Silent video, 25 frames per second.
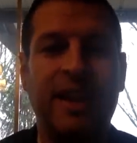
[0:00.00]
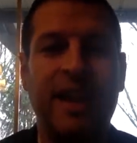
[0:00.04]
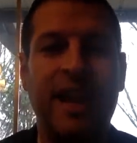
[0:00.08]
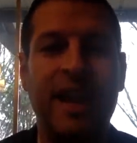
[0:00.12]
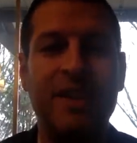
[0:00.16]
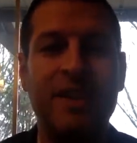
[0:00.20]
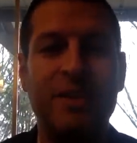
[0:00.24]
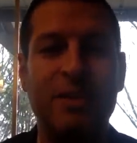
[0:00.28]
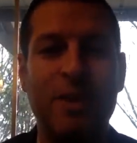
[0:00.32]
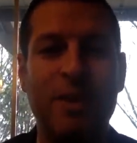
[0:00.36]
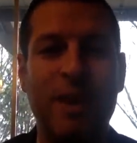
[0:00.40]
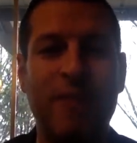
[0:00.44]

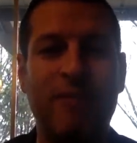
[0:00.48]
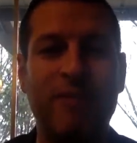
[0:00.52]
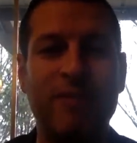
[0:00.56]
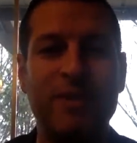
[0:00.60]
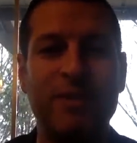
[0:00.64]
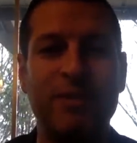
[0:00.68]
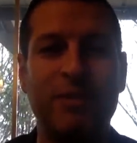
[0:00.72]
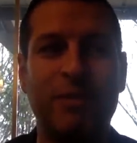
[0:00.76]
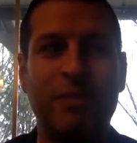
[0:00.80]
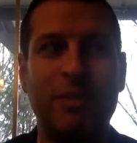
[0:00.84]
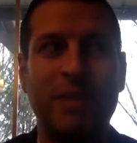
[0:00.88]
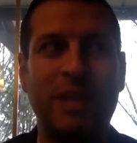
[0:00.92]
and the
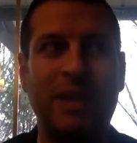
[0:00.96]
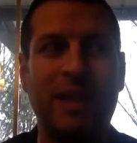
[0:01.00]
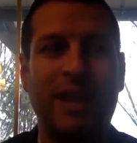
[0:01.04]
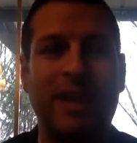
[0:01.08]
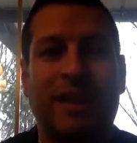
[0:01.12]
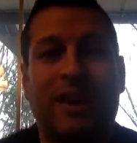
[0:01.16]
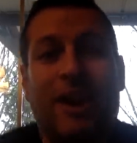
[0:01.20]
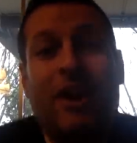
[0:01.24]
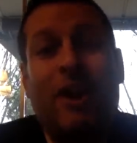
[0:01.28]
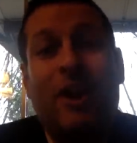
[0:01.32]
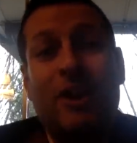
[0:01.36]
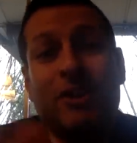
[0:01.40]
revenue will be
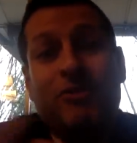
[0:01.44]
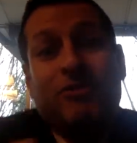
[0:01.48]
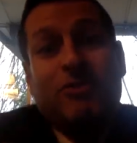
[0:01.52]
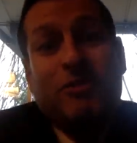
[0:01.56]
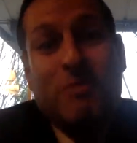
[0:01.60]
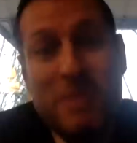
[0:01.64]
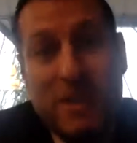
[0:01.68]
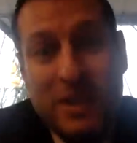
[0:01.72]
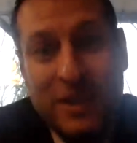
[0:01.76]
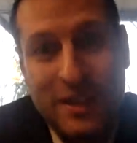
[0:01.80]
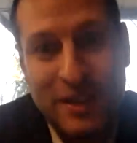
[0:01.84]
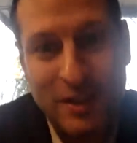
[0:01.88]
like 100
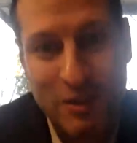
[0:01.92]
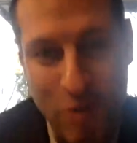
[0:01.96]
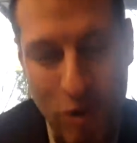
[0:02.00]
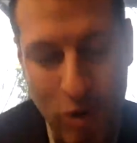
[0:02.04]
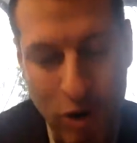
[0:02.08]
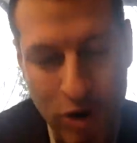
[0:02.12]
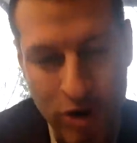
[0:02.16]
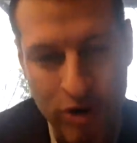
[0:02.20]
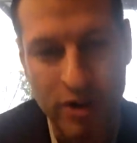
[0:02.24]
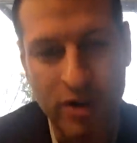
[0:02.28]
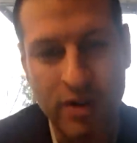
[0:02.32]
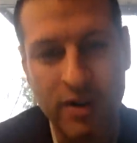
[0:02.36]
million a
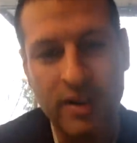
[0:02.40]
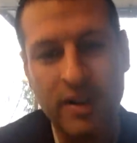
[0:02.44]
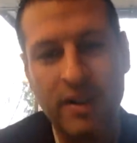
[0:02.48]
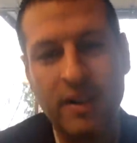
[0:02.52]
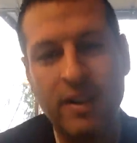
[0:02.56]
quarter,